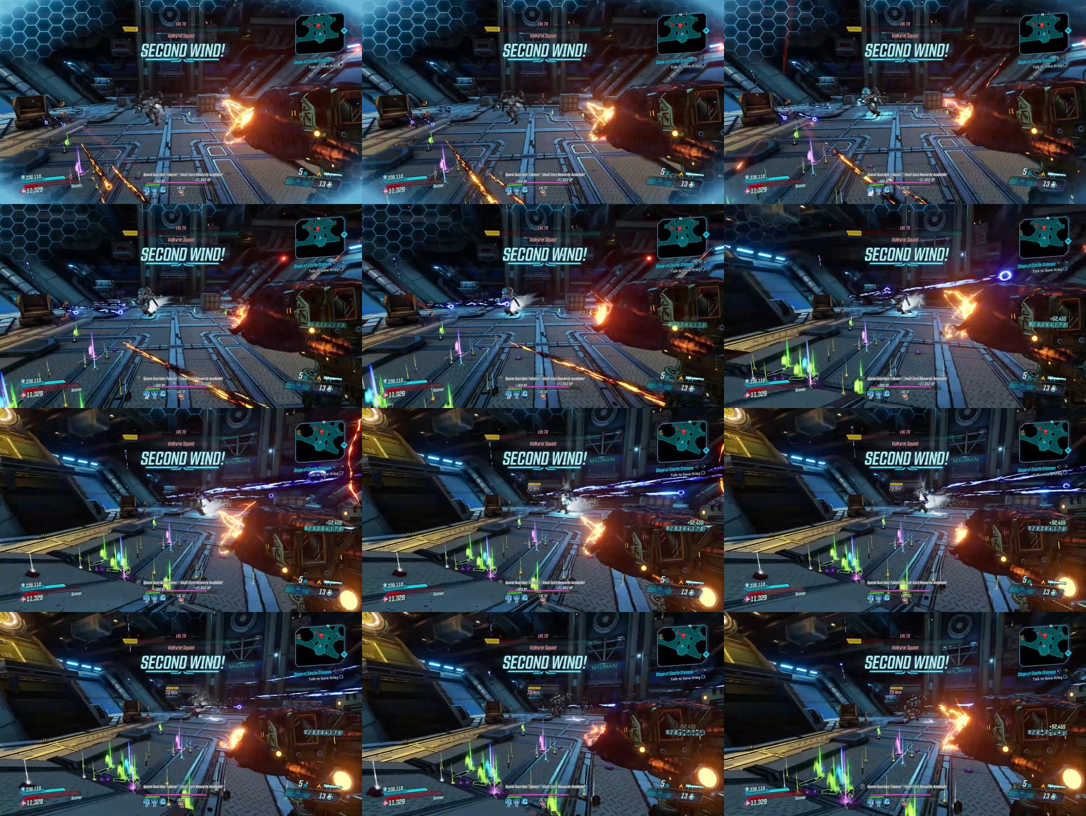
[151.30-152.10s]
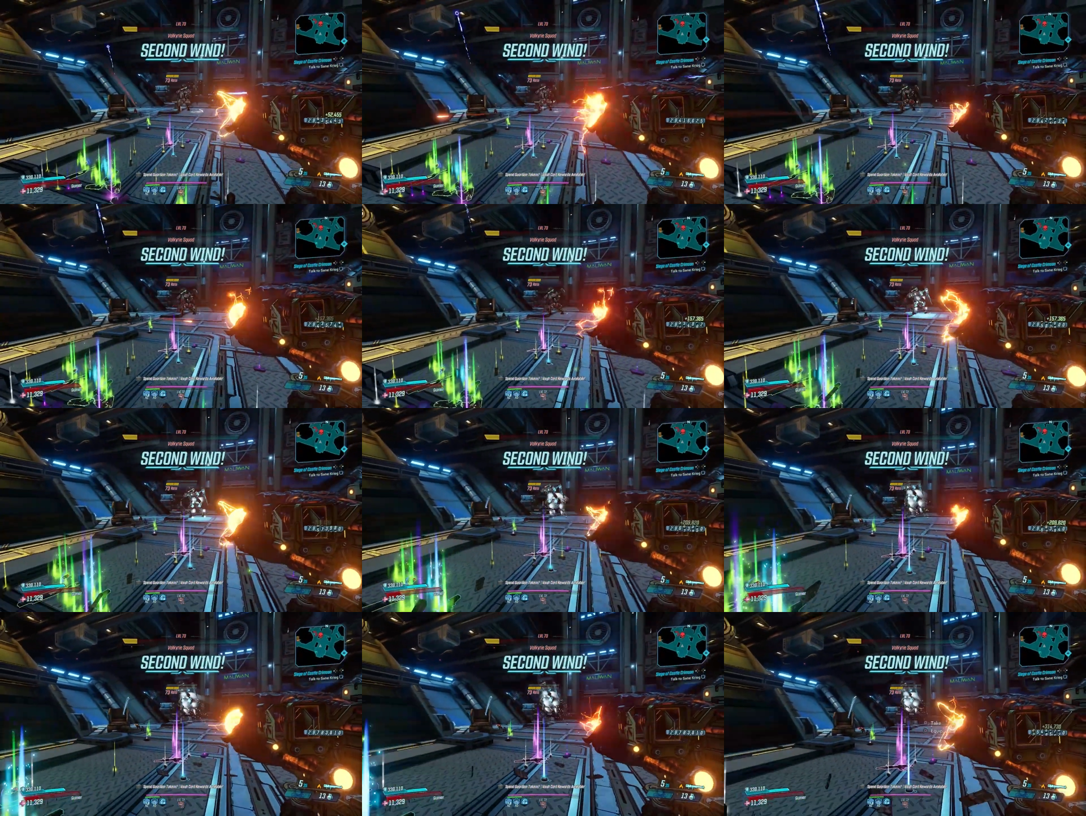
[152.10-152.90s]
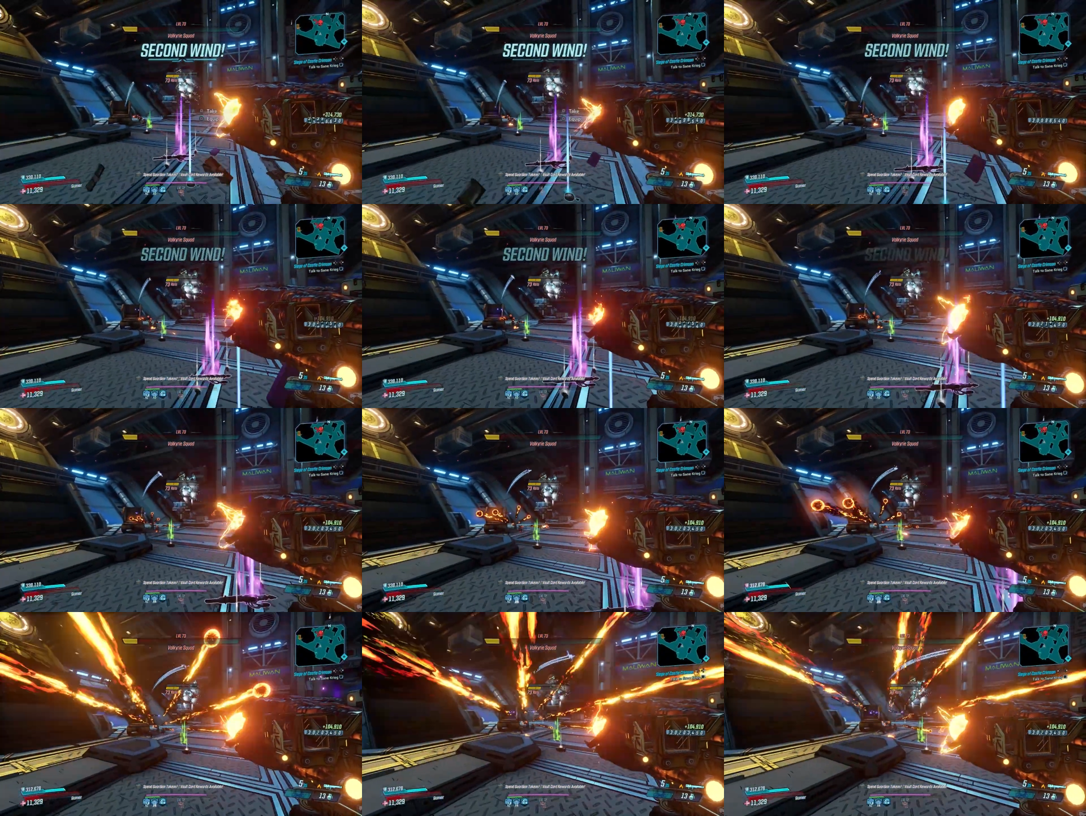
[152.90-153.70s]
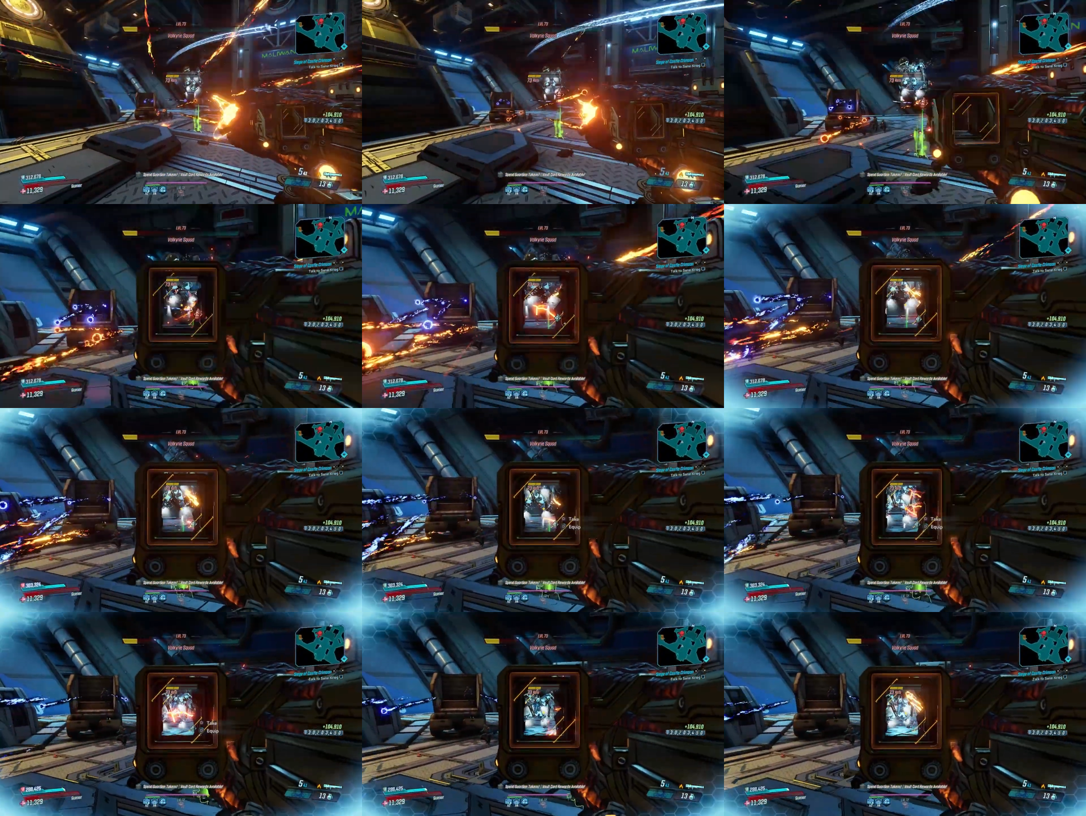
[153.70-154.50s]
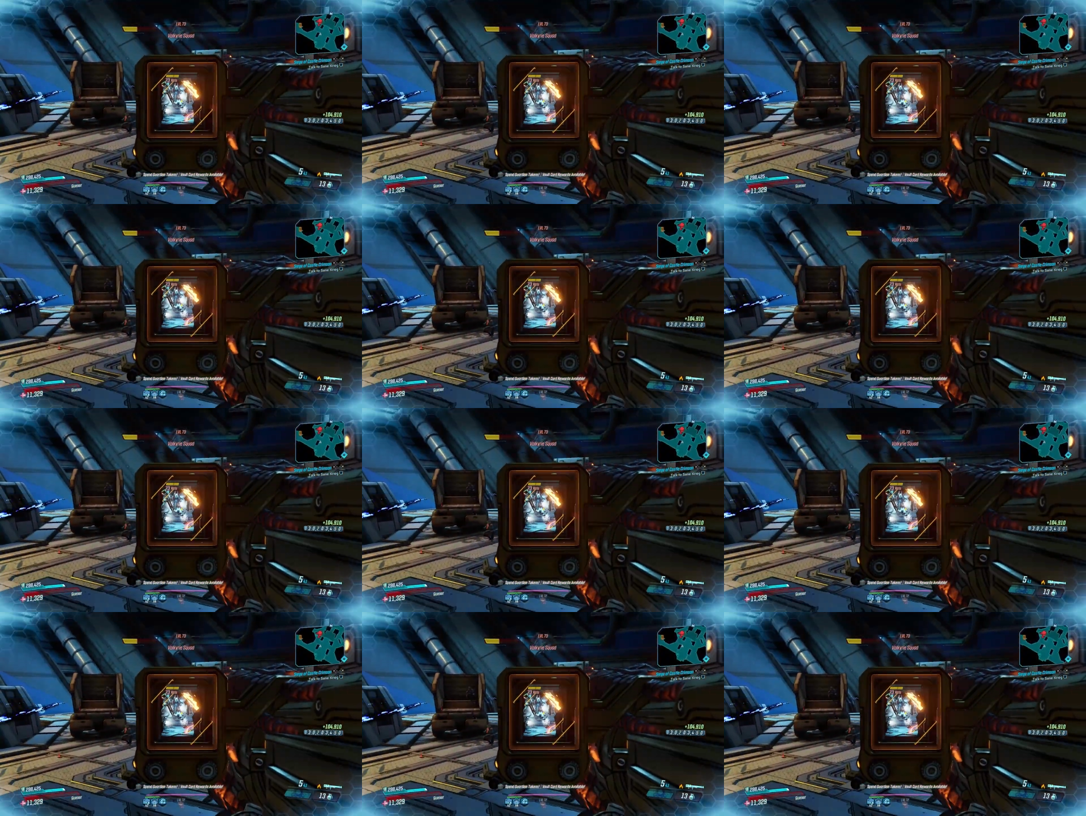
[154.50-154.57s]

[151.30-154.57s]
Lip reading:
Nobody's mouth can be seen.